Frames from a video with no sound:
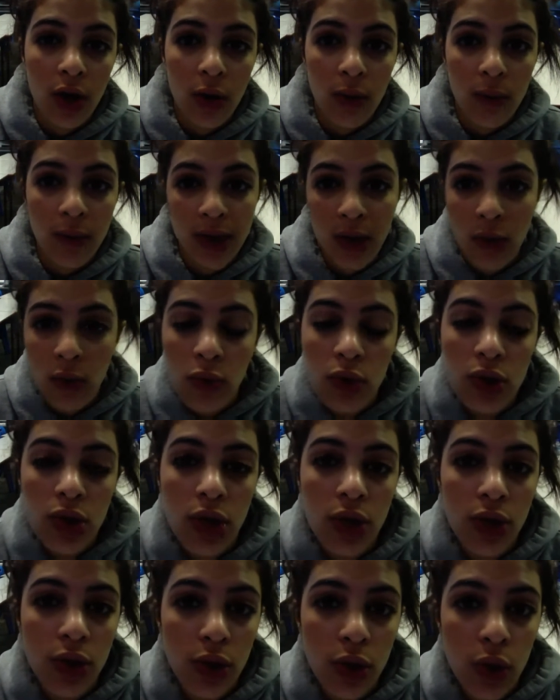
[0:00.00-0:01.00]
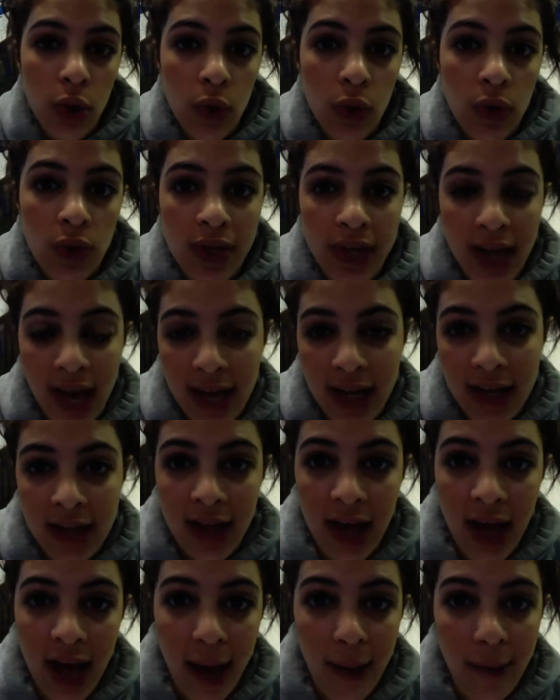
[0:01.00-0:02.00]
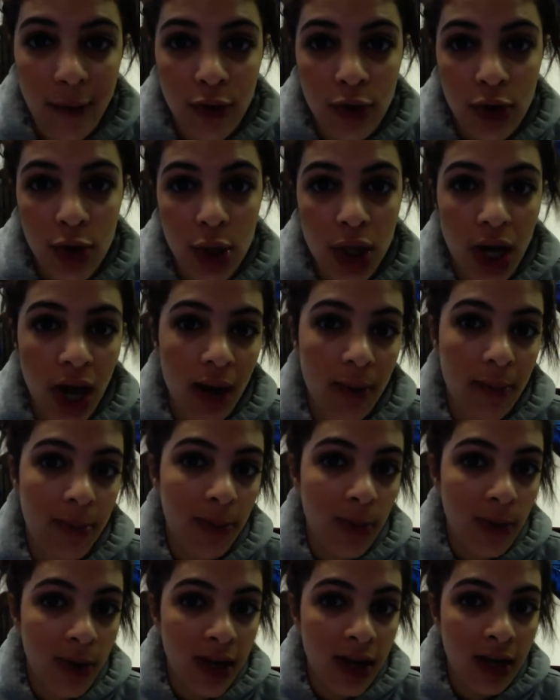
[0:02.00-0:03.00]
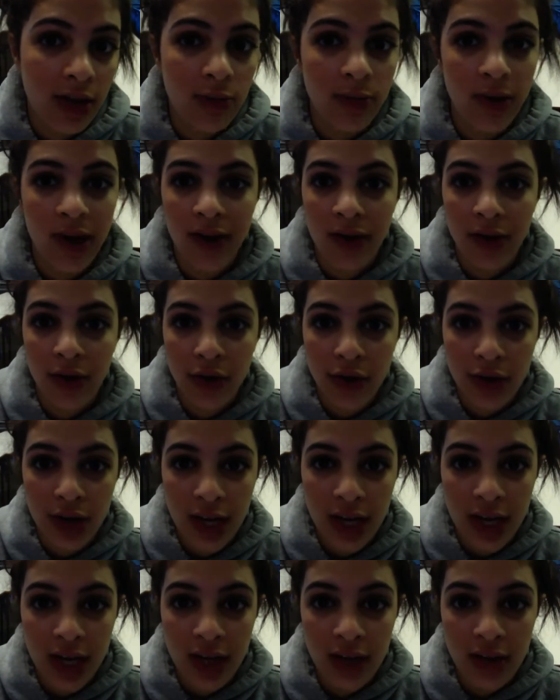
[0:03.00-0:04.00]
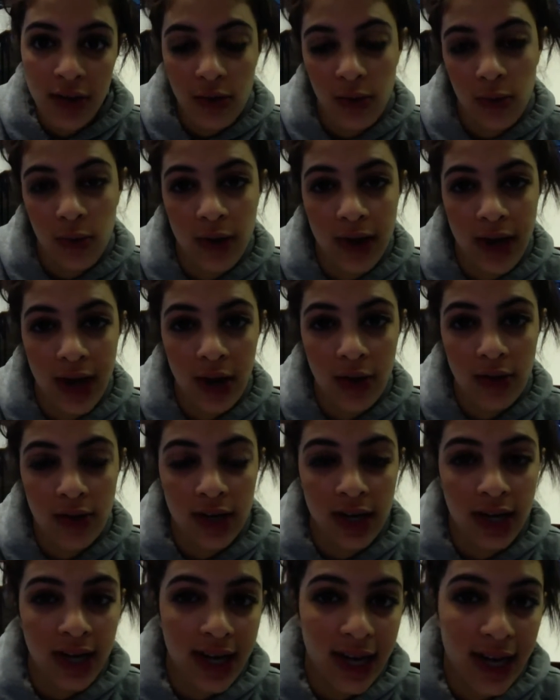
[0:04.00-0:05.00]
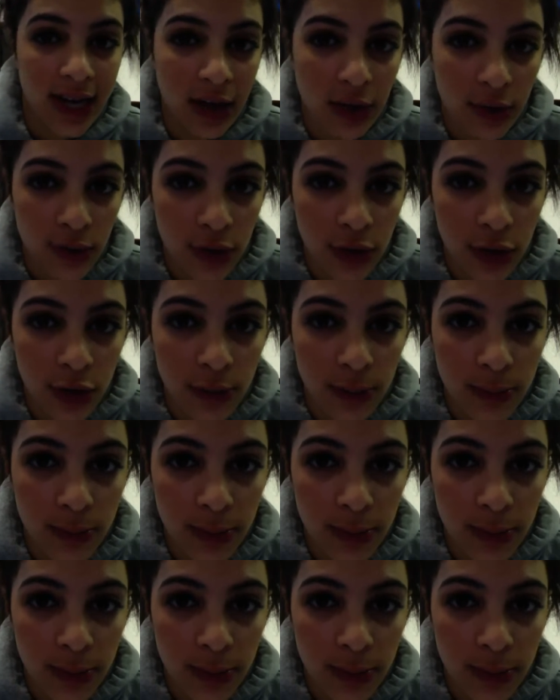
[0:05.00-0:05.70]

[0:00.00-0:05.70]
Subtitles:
We also use gang tags, which are like boys wearing hoodies or girls in a gang group,